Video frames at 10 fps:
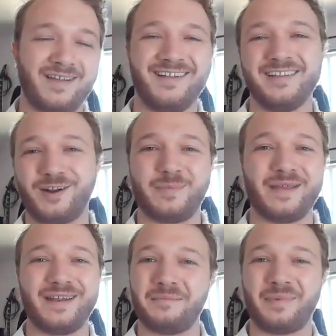a little
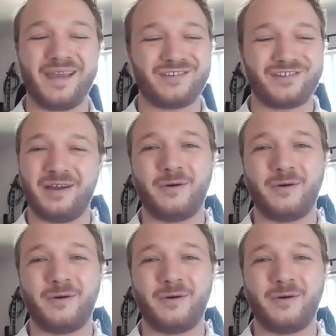bit impatient.